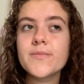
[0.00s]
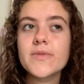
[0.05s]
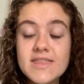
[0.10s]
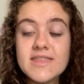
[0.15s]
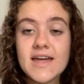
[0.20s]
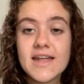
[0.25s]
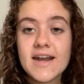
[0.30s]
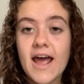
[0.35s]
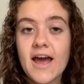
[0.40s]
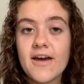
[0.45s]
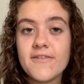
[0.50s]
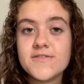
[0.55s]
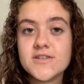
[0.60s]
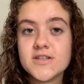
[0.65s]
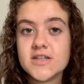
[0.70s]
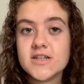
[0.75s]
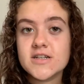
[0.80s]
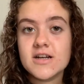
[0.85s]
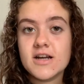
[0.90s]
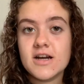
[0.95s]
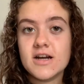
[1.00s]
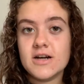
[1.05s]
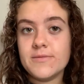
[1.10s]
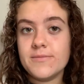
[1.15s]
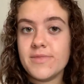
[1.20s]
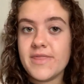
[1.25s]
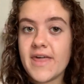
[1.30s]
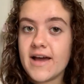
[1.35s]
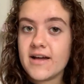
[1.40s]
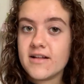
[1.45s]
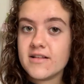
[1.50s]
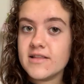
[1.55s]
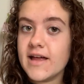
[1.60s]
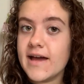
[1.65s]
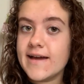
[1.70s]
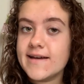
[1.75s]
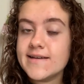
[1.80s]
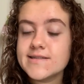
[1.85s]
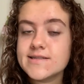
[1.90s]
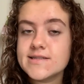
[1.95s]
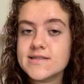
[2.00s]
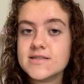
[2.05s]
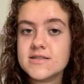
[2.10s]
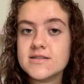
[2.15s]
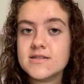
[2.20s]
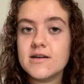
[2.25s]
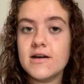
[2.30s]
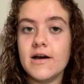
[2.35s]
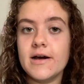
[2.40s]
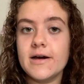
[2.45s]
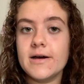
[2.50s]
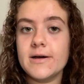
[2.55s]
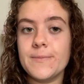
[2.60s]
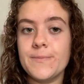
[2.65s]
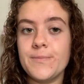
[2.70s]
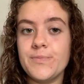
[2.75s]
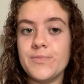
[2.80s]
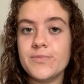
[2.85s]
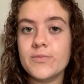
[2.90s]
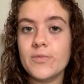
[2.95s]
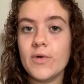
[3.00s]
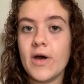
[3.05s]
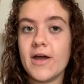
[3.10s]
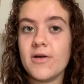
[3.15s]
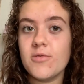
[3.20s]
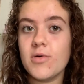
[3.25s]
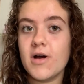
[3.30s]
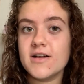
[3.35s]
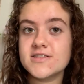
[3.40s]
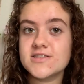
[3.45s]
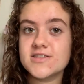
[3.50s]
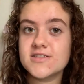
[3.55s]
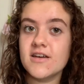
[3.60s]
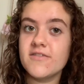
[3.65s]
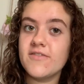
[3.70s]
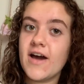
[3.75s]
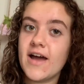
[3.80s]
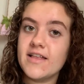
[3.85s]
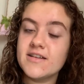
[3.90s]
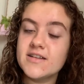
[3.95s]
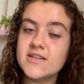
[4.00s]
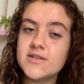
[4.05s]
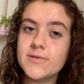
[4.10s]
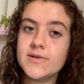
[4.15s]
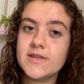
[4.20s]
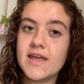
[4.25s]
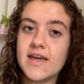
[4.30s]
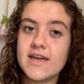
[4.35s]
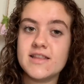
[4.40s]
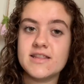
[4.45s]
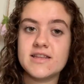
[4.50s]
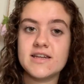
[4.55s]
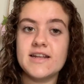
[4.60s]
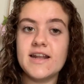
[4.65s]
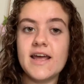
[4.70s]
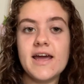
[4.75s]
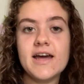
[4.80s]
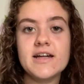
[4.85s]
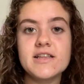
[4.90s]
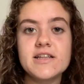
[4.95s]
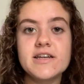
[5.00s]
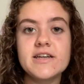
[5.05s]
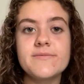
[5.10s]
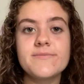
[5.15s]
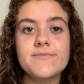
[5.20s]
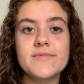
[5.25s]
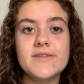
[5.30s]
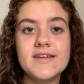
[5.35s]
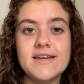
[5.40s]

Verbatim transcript: And then after that class, I watched Love Island with Haley and Allie,